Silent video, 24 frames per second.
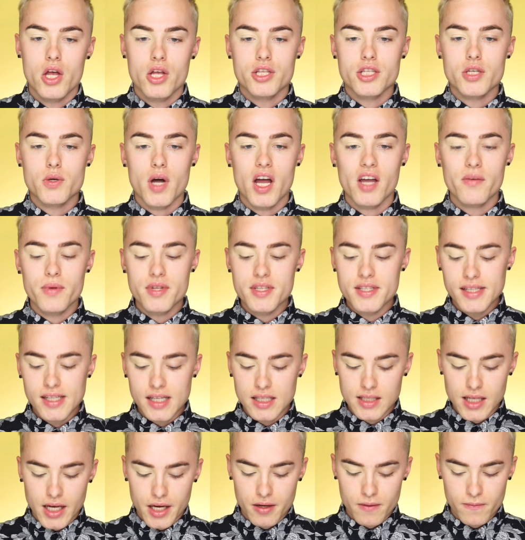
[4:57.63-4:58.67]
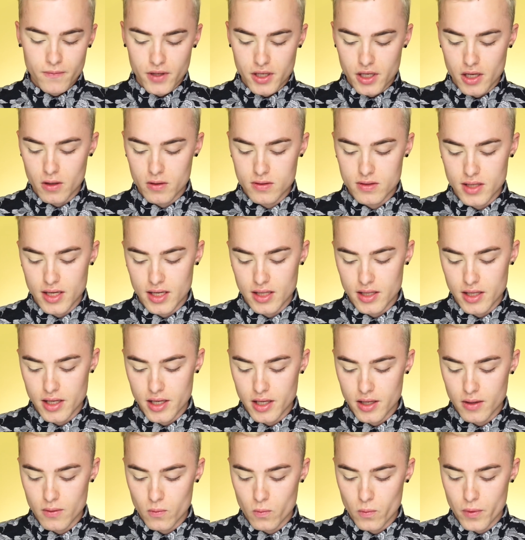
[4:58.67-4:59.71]
So I've been seeing a lot of videos
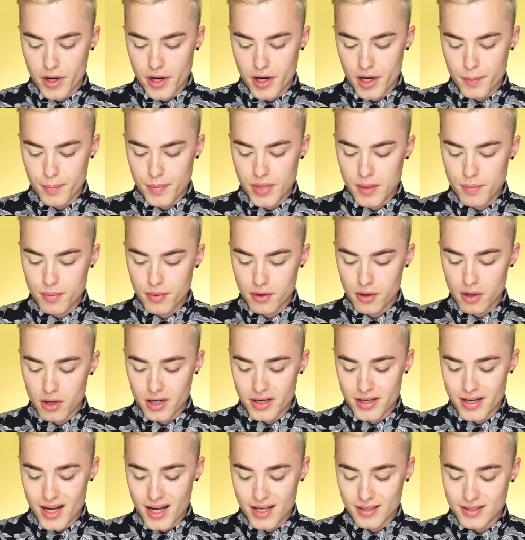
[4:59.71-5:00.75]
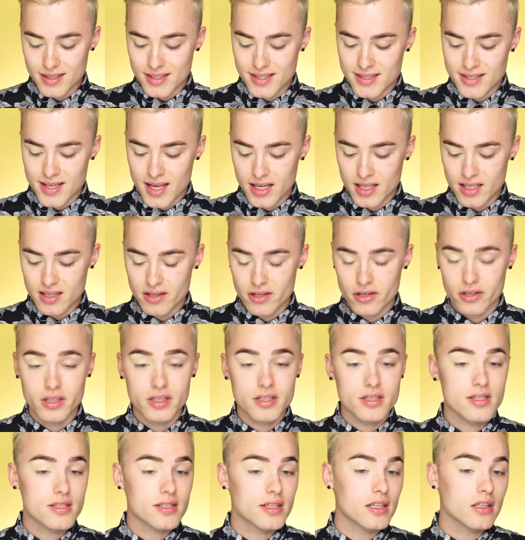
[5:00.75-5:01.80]
lately where people are not setting their
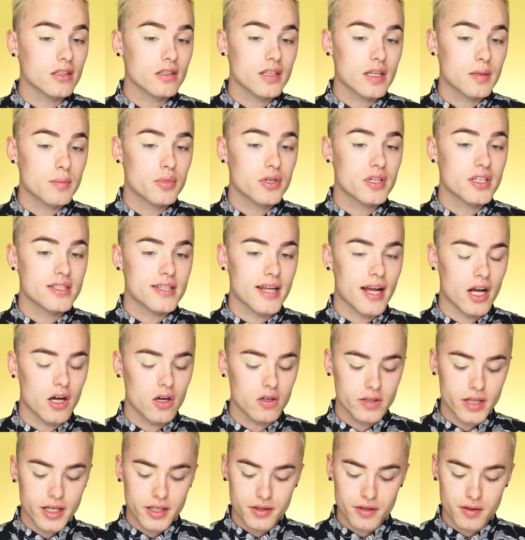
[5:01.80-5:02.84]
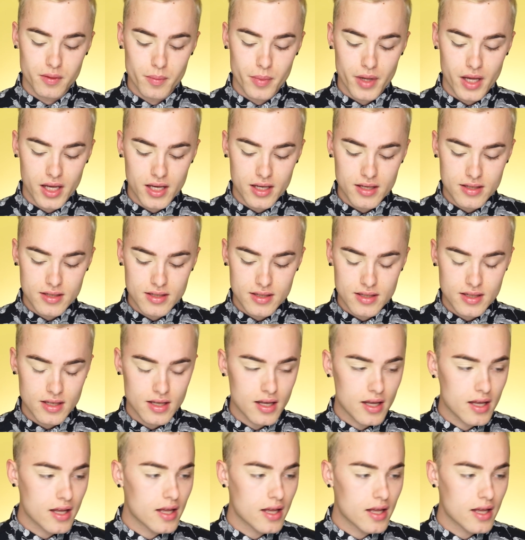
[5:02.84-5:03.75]
concealer they put down, like their base.